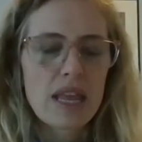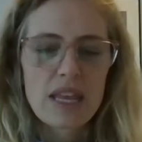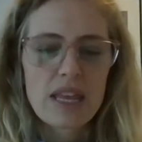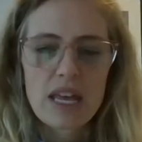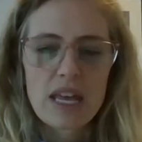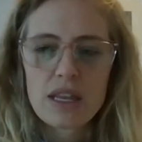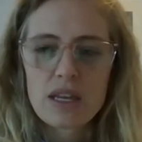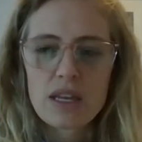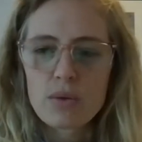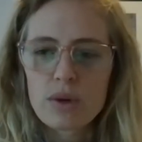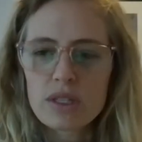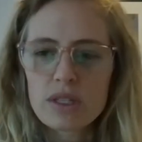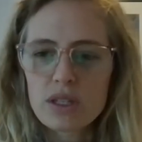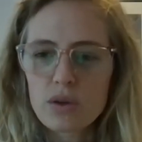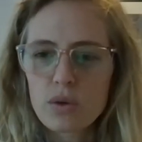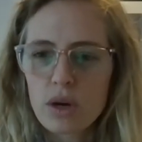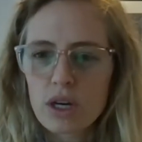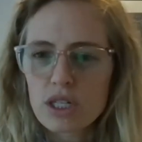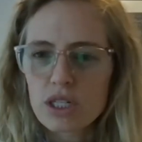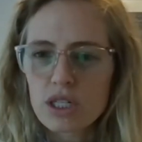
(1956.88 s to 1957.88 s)
And then there was a
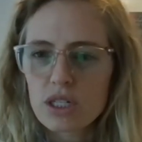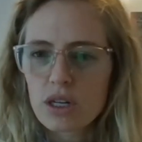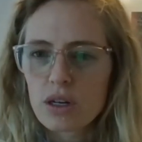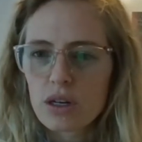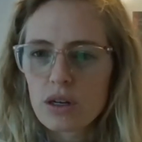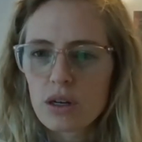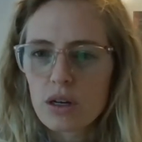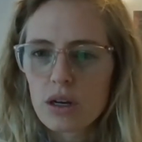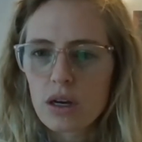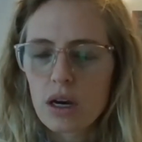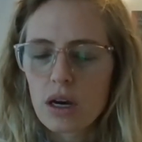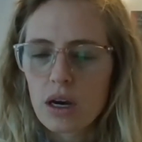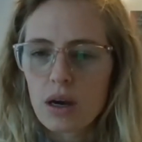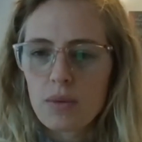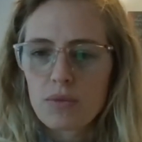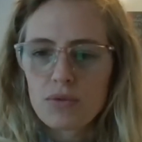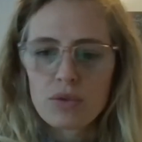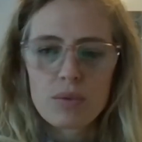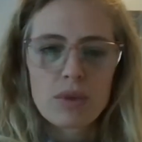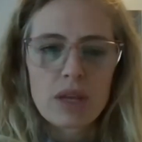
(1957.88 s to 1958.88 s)
question
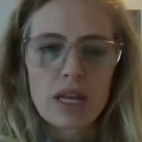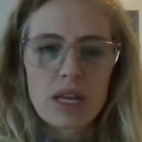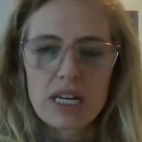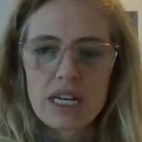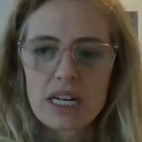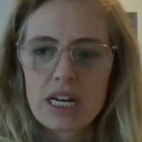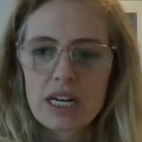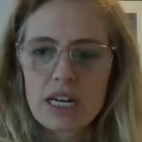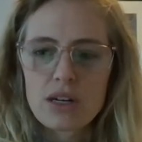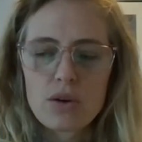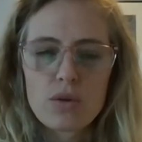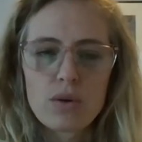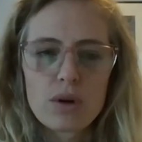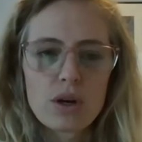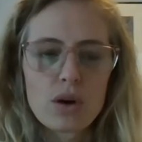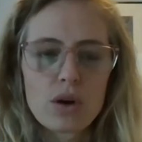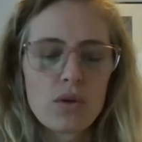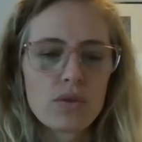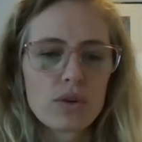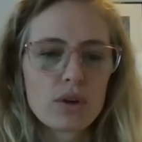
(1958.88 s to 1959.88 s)
um, from Lenny, and I don't
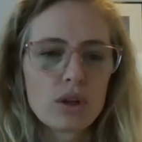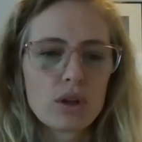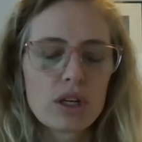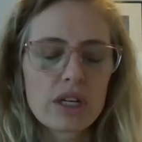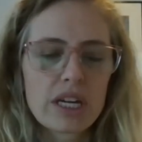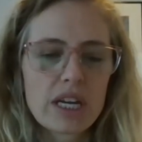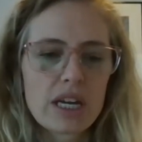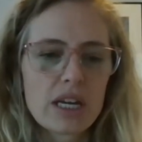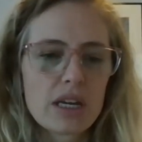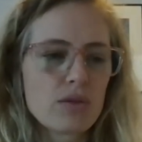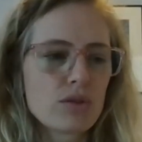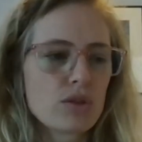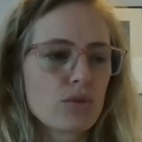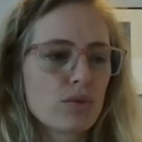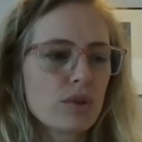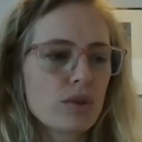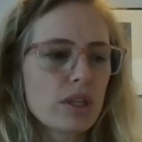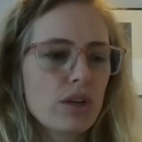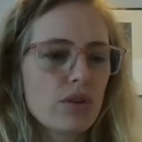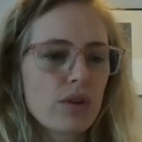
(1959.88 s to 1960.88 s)
want to overlook it. It was a
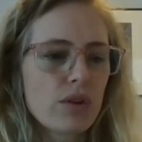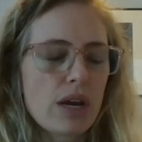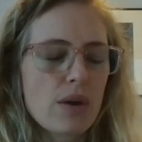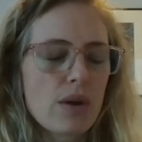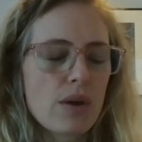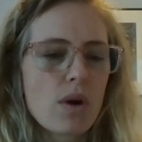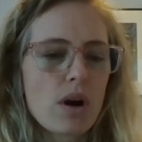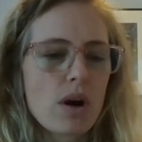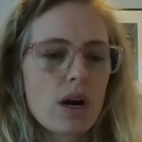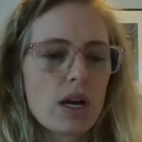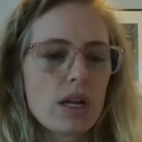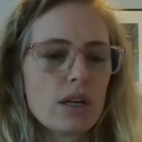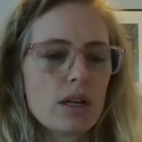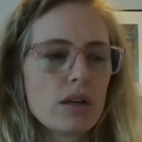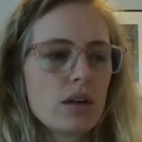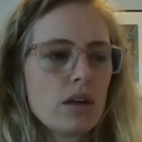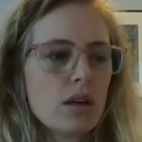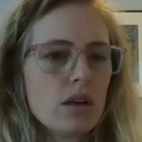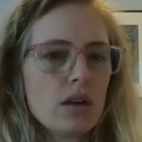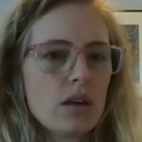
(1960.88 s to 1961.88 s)
really great
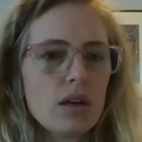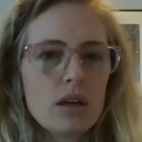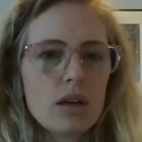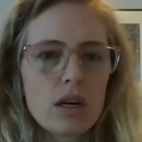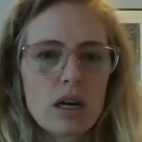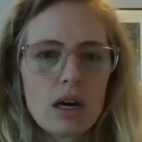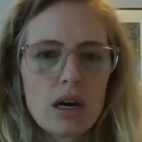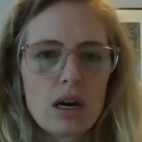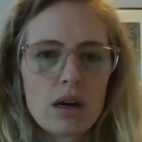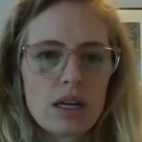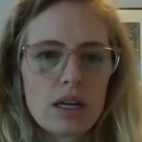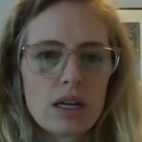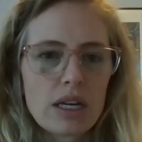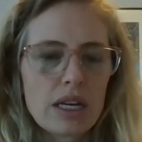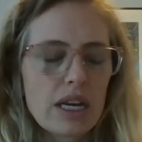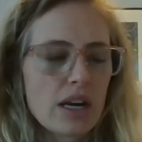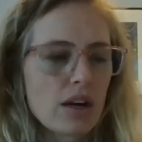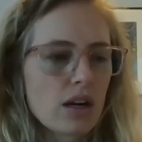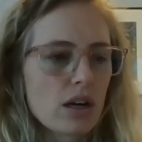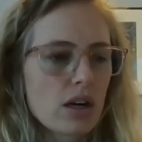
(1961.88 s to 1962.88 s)
one uh, and
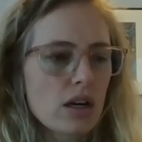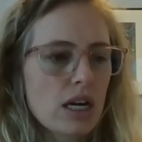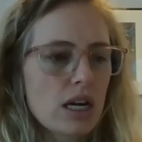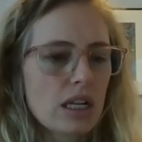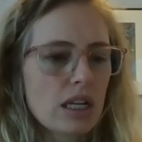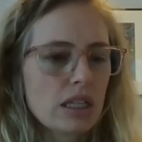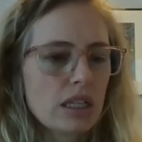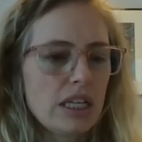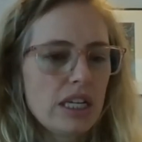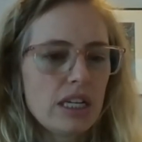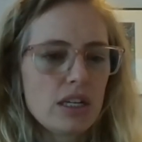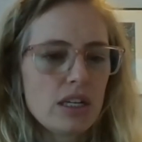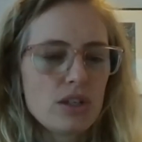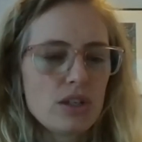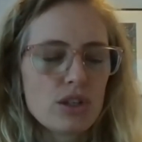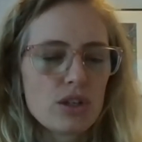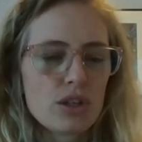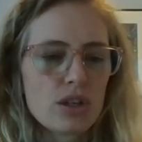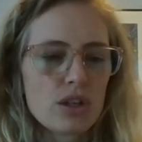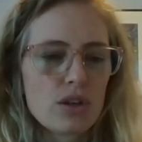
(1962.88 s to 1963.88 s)
Karen, I'll kind of lean
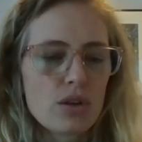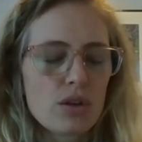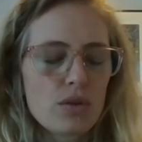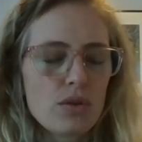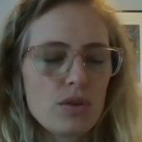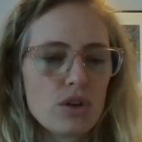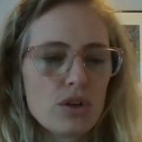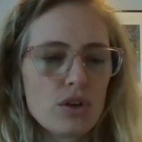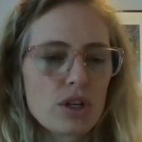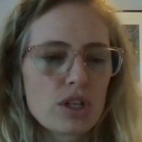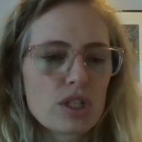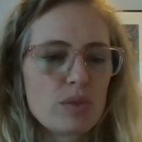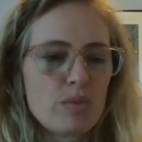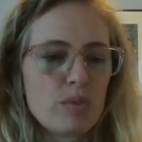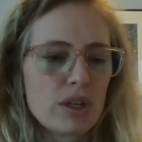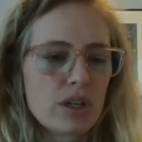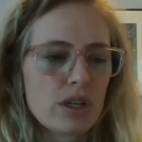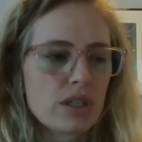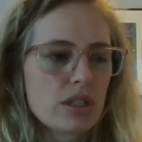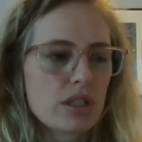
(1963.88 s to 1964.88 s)
into your
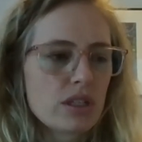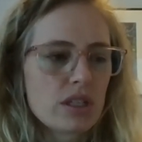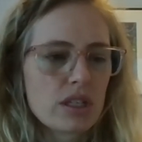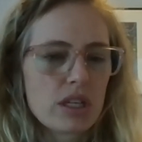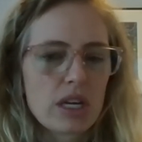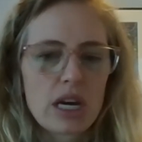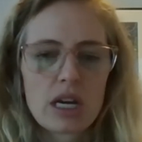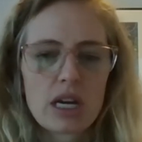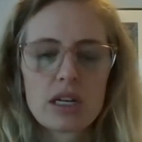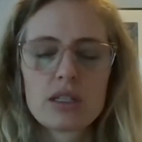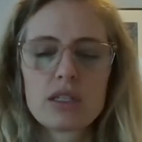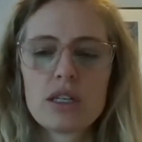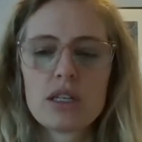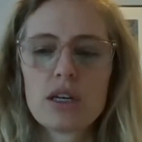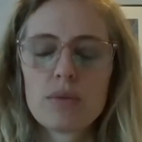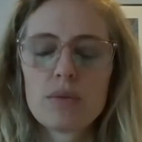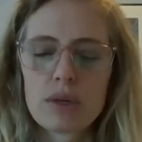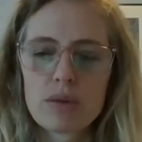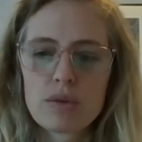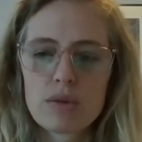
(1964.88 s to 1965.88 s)
experiences to guide us
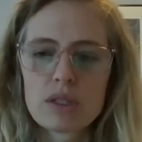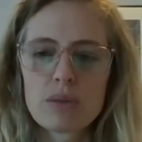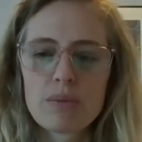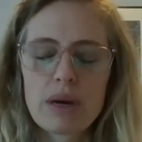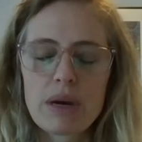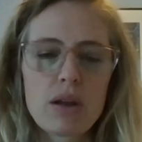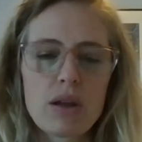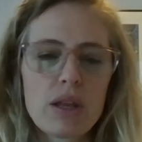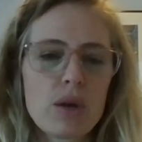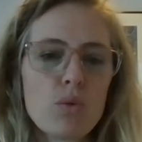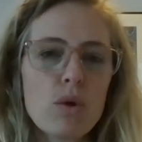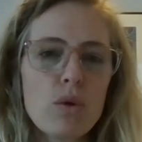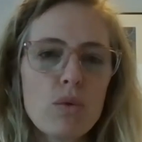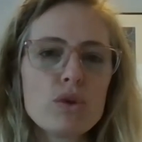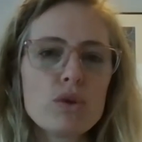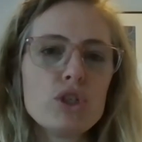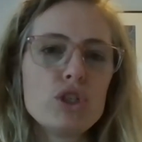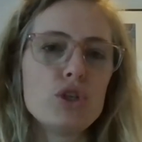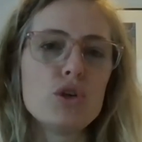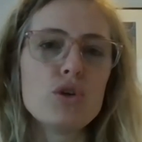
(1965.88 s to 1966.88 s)
here, but it was about like, what
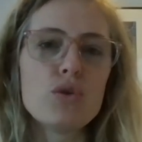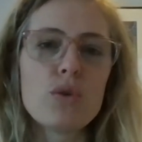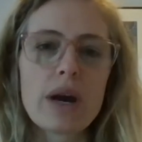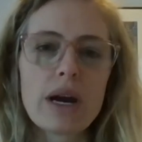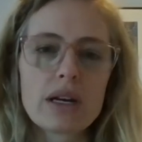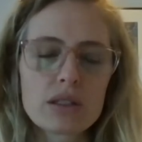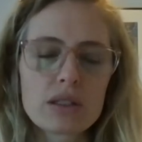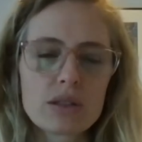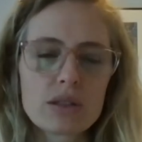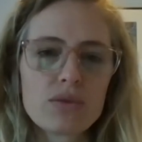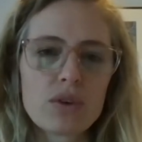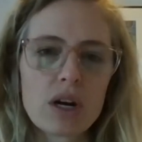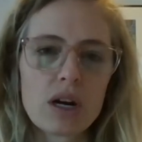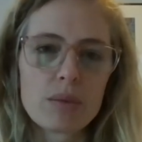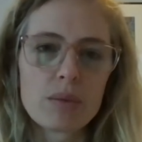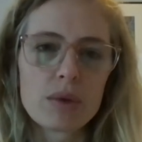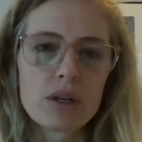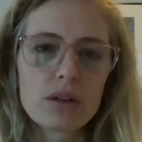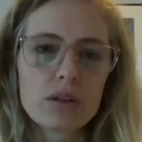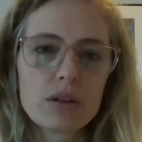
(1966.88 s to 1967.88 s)
would you ask a
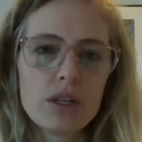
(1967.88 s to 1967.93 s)
farmer?